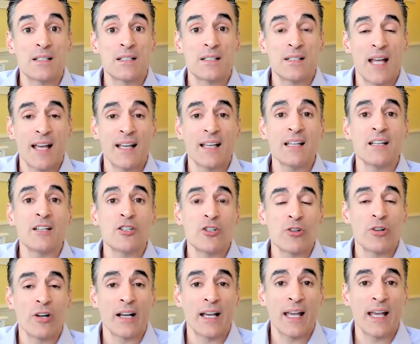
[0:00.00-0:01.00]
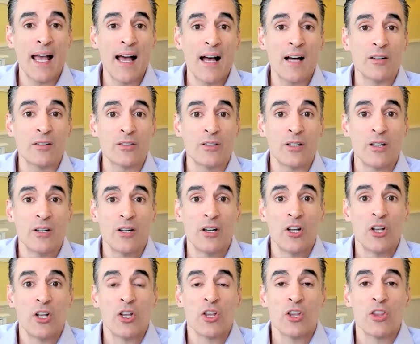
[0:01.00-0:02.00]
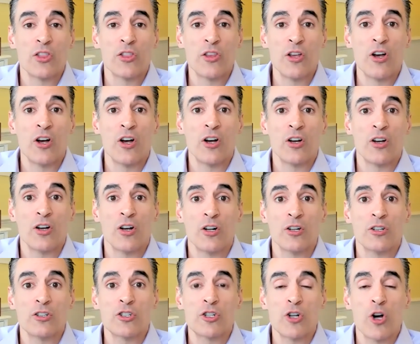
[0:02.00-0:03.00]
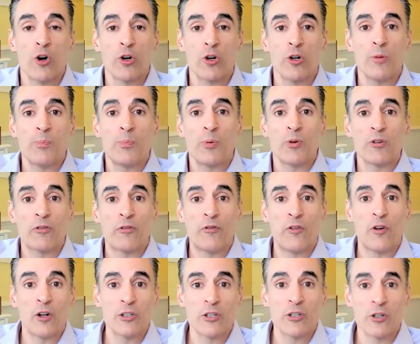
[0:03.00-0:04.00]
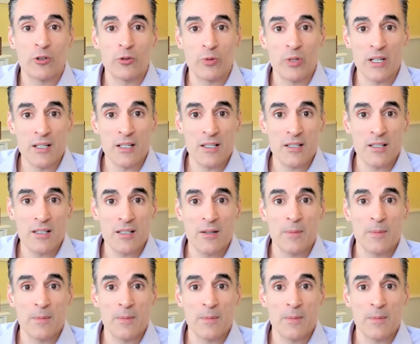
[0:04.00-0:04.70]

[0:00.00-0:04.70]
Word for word: take into account the total portfolio risk